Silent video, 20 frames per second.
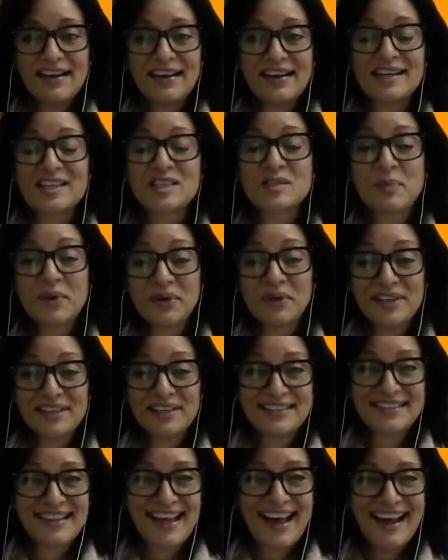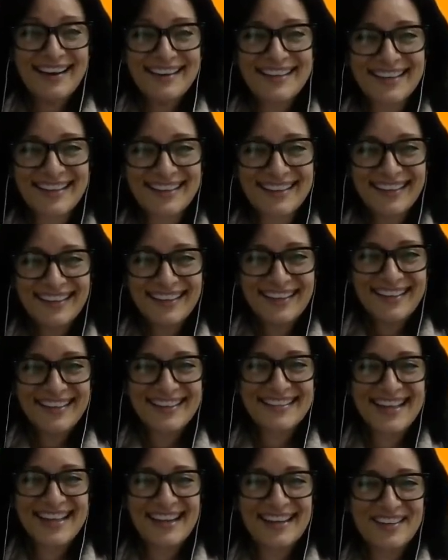experienced that,
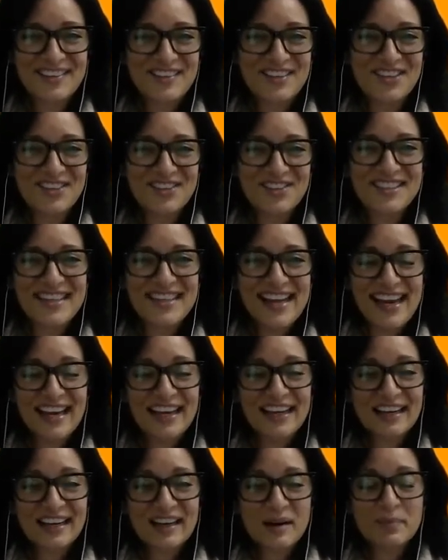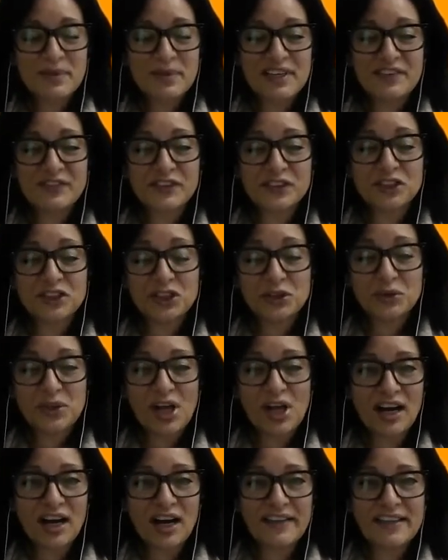is that, staying in a company for too
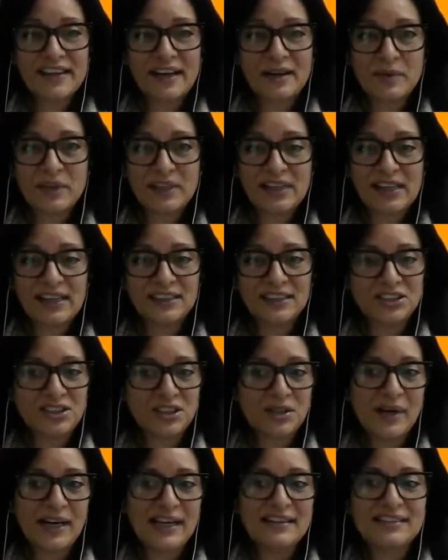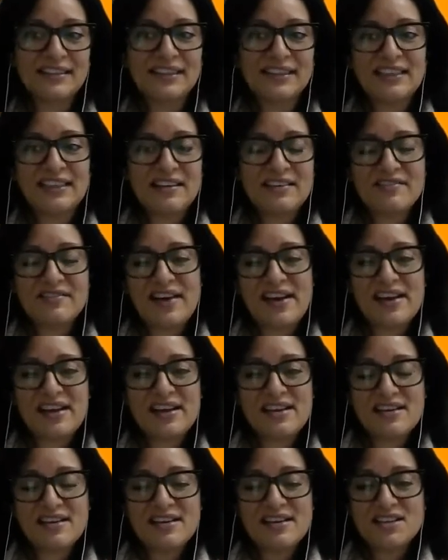long. And then I realized, what, if
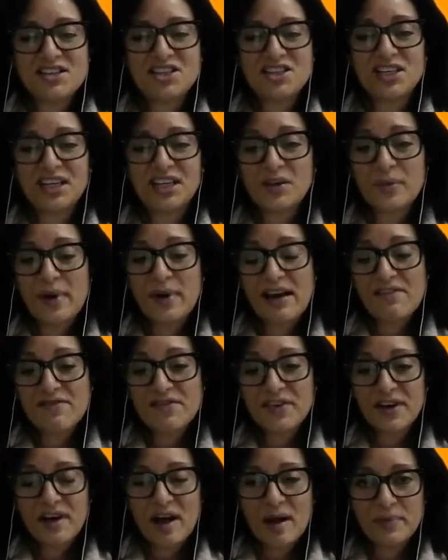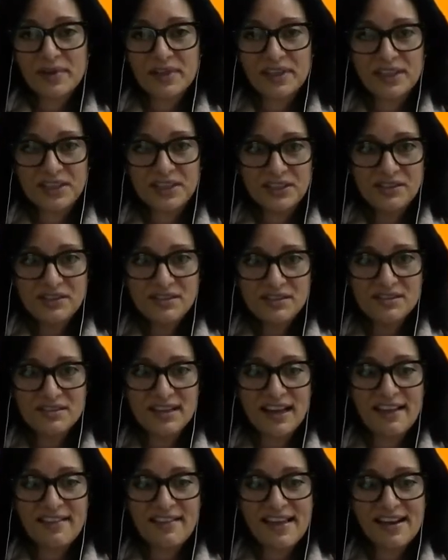I stuck around for a couple of years
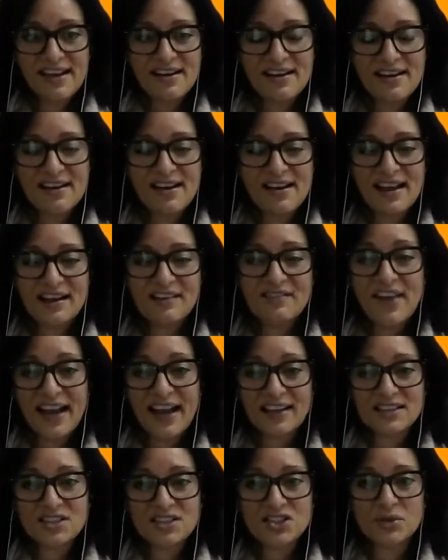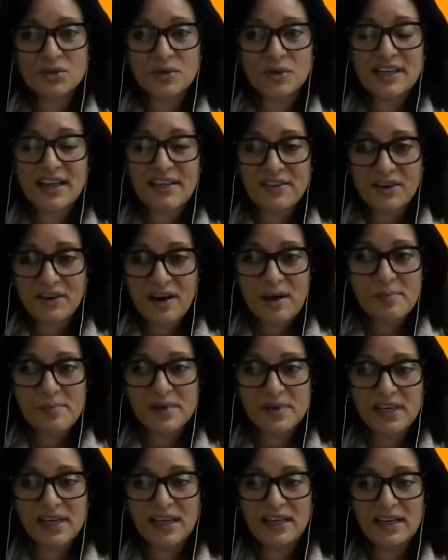and then advanced to another
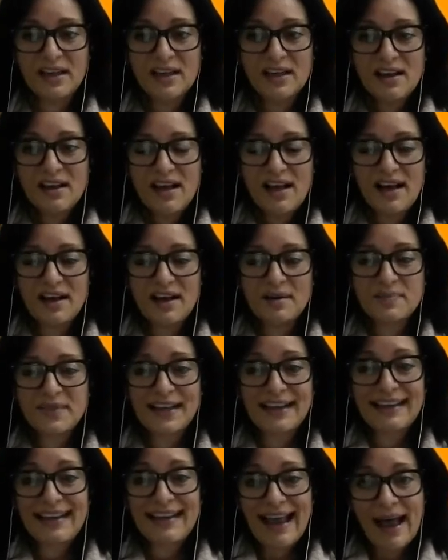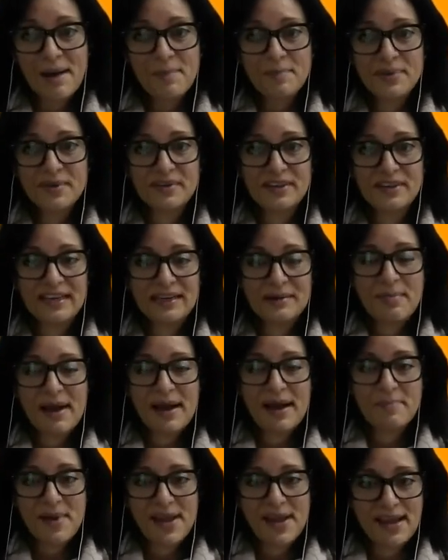company, the gap in
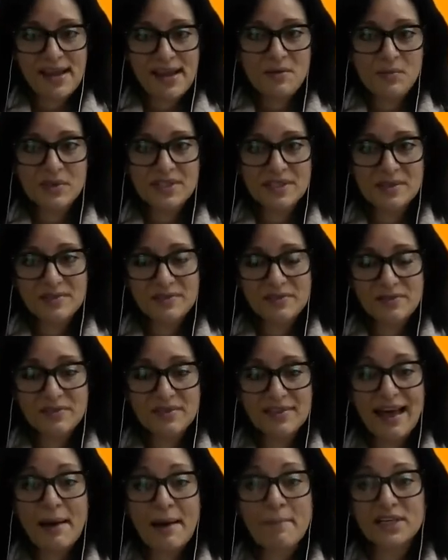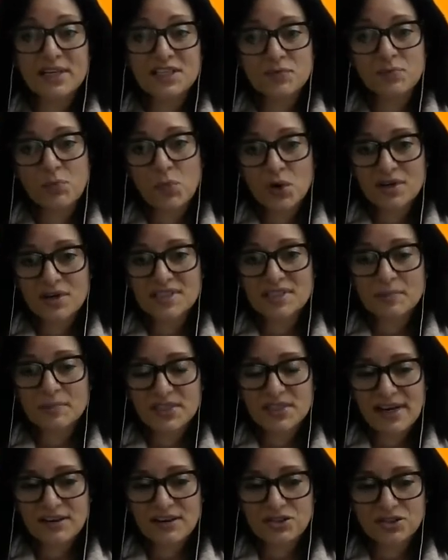my pay was that much more
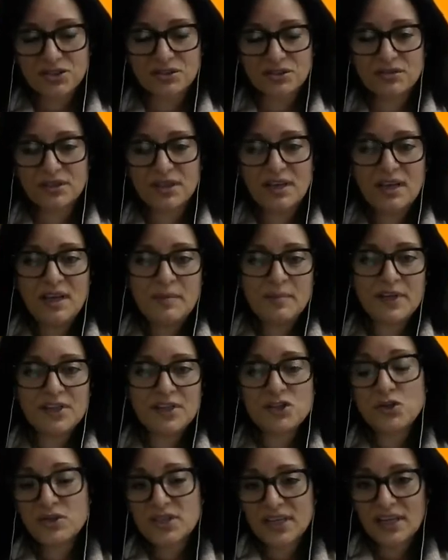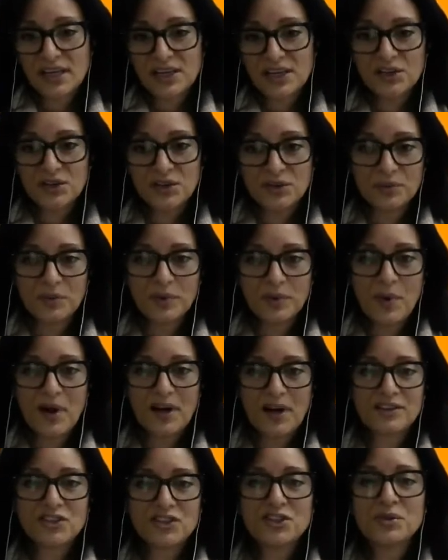substantial, because who's getting who? We
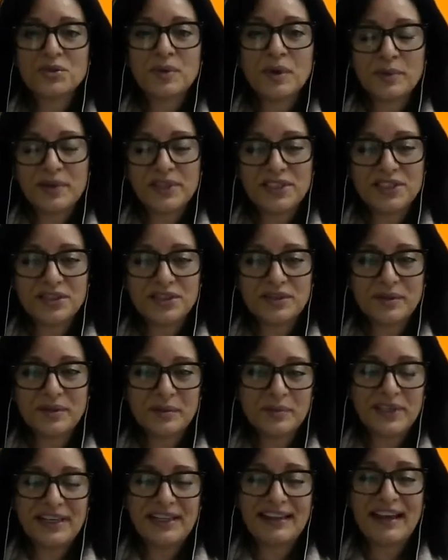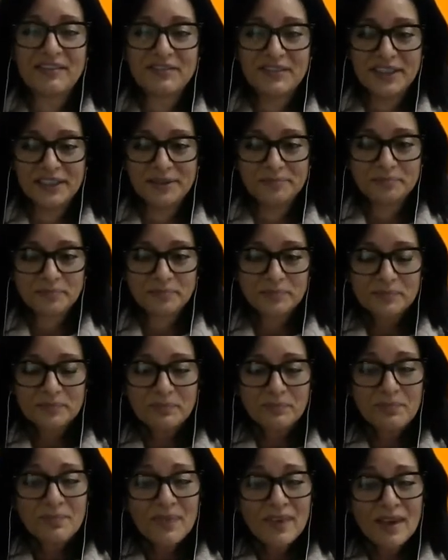want to do what we do and we love it,
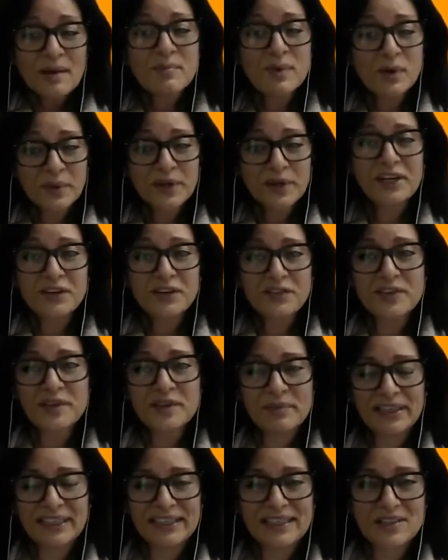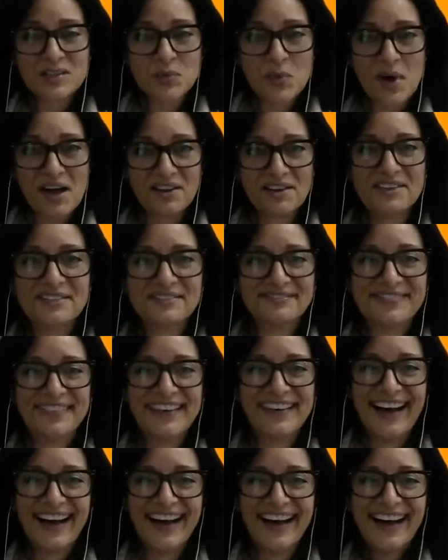but we're here for the money as
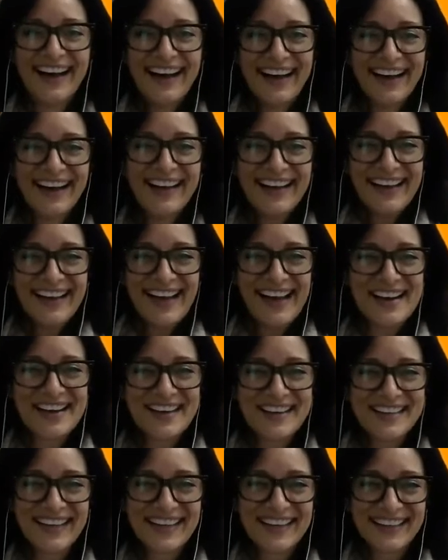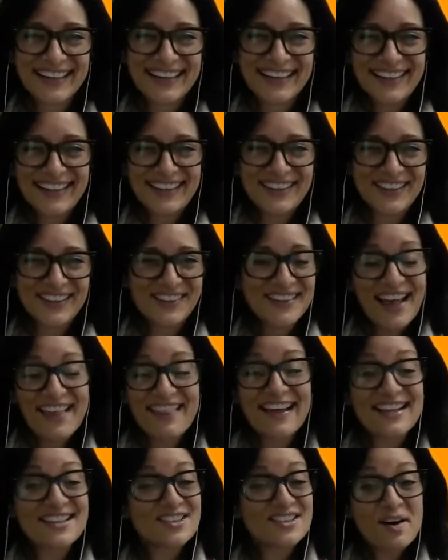well. And, and
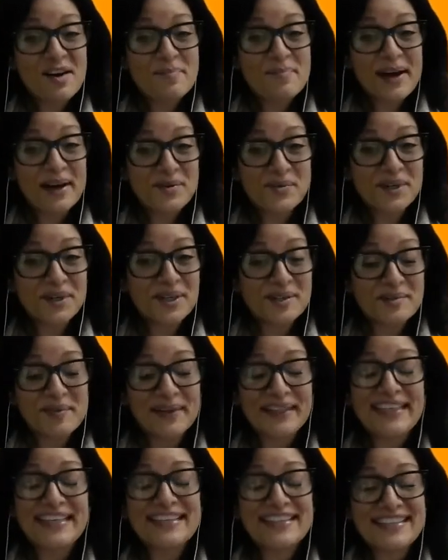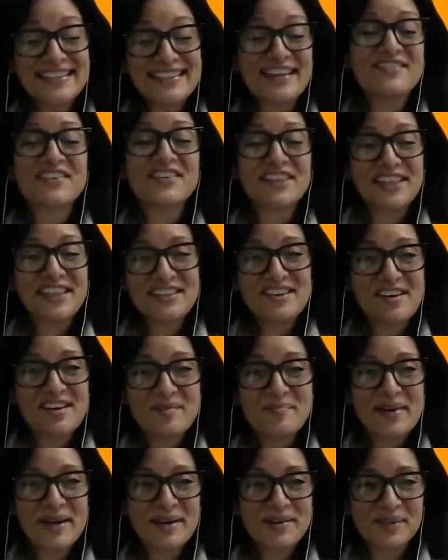that's not a bad word. Money is definitely not
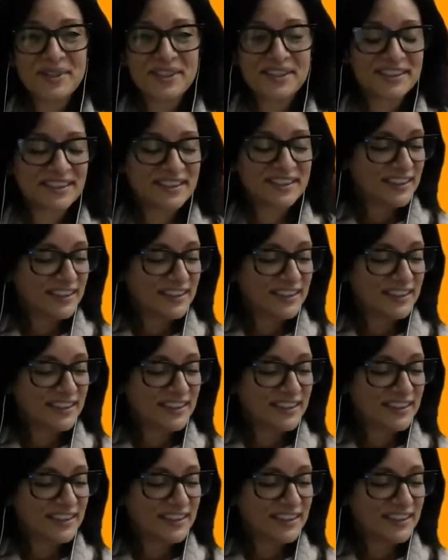a bad word.